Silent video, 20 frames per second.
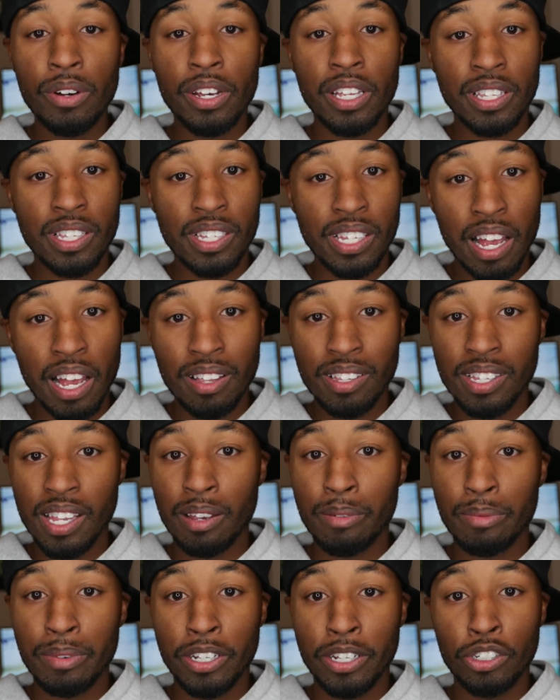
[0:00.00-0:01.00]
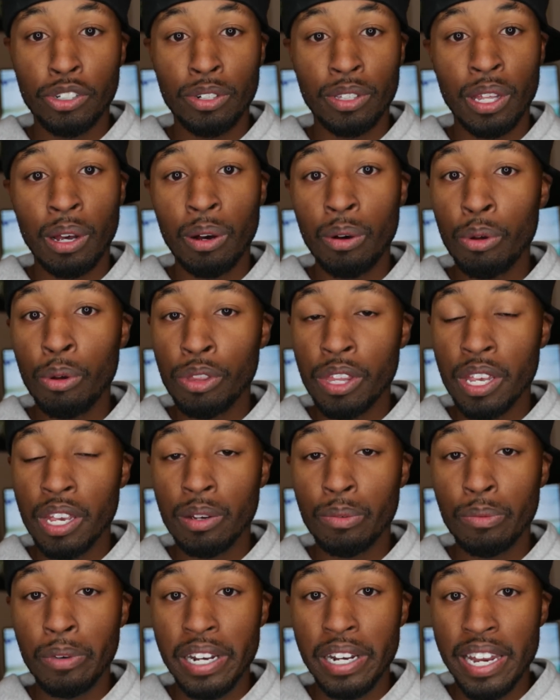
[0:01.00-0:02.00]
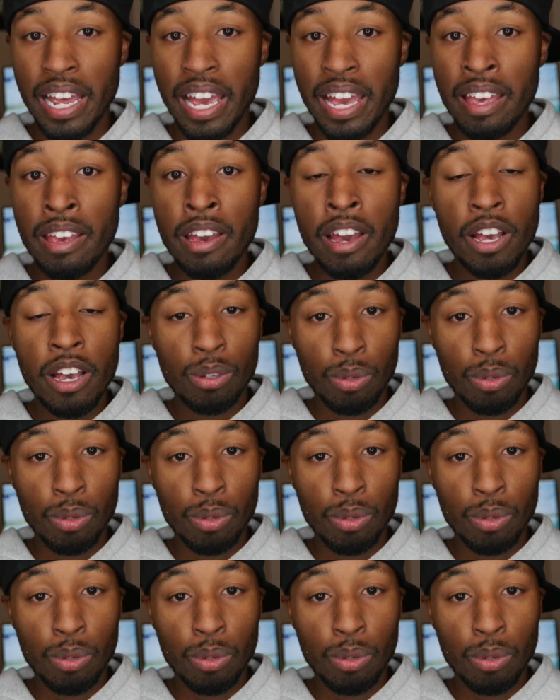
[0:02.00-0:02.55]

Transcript: it sounds like we can shoot the whole thing in one day.